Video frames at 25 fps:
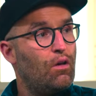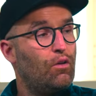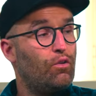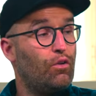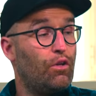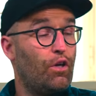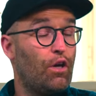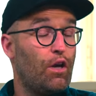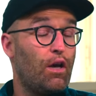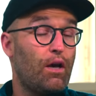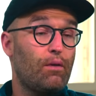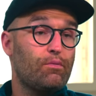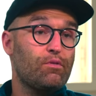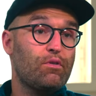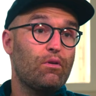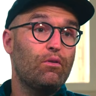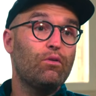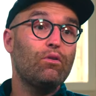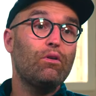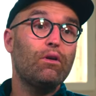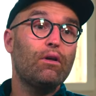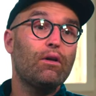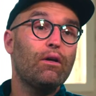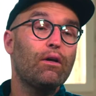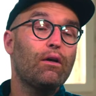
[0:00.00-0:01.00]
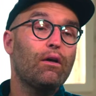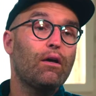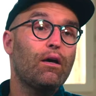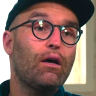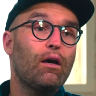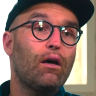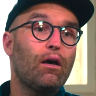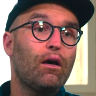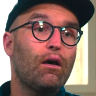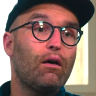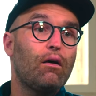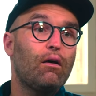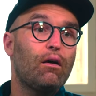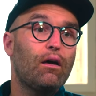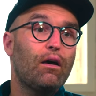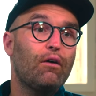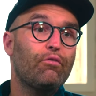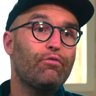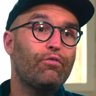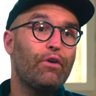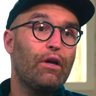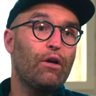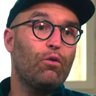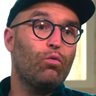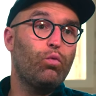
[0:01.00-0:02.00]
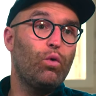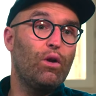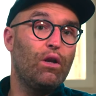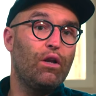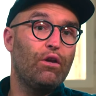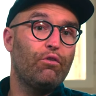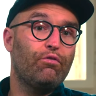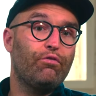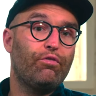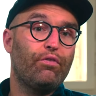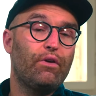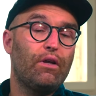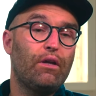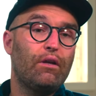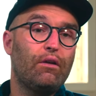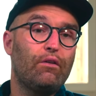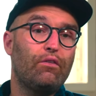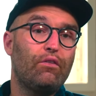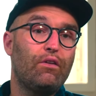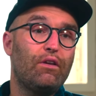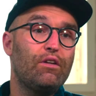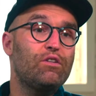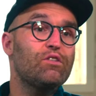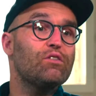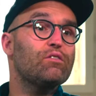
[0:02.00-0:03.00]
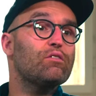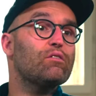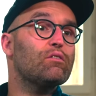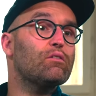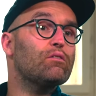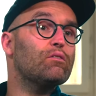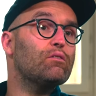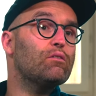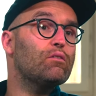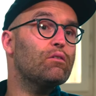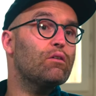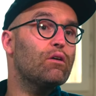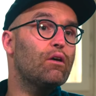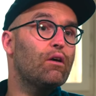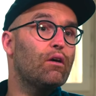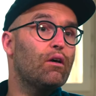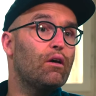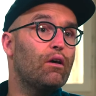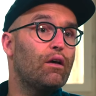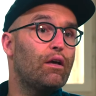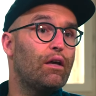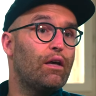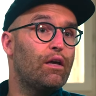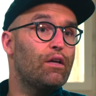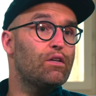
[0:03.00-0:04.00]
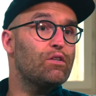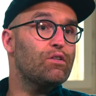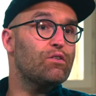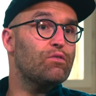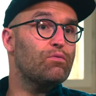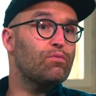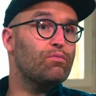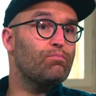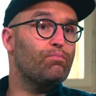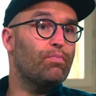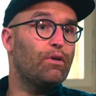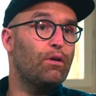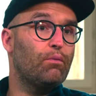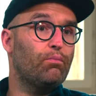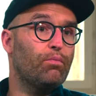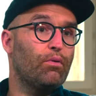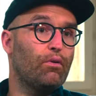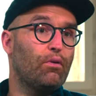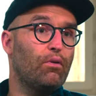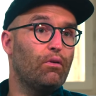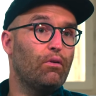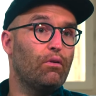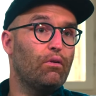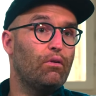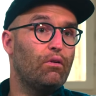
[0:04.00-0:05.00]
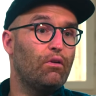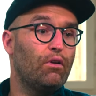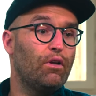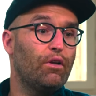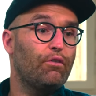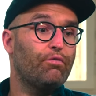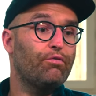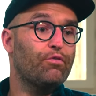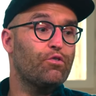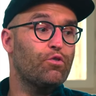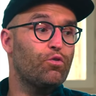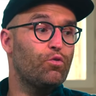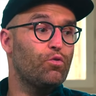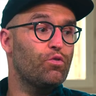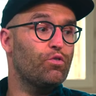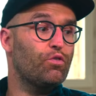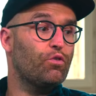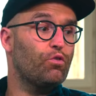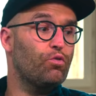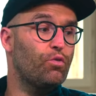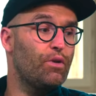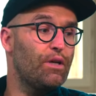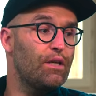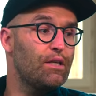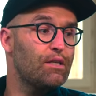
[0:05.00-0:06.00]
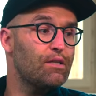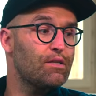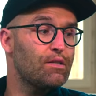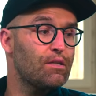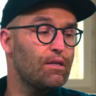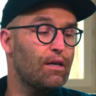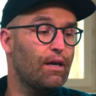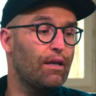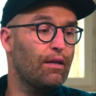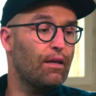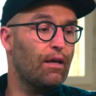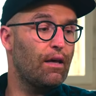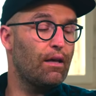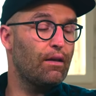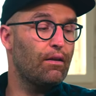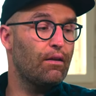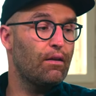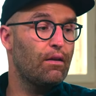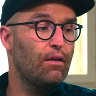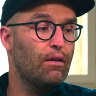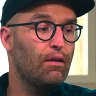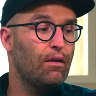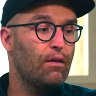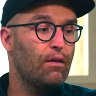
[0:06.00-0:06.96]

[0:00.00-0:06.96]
Yeah, absolutely. Uh, I think we live in a digital uh, age. People live through screens, and and